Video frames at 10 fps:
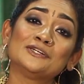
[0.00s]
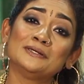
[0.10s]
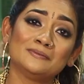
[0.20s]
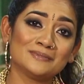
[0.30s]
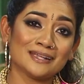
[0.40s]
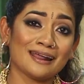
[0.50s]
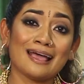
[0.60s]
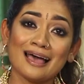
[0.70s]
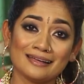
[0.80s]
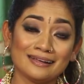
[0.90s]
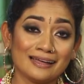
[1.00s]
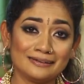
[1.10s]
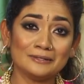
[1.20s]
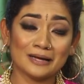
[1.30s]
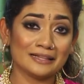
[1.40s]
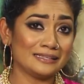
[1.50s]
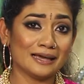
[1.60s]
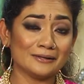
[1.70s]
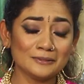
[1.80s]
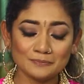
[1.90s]
herbs that I had added at the
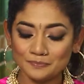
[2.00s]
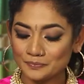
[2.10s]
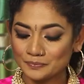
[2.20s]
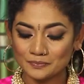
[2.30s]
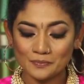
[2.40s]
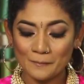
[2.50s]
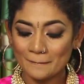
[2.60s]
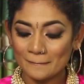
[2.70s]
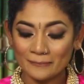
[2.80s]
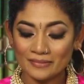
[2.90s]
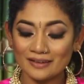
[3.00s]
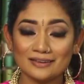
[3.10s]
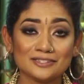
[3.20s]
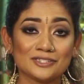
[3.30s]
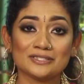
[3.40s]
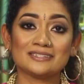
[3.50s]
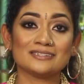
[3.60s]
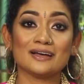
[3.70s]
end, it just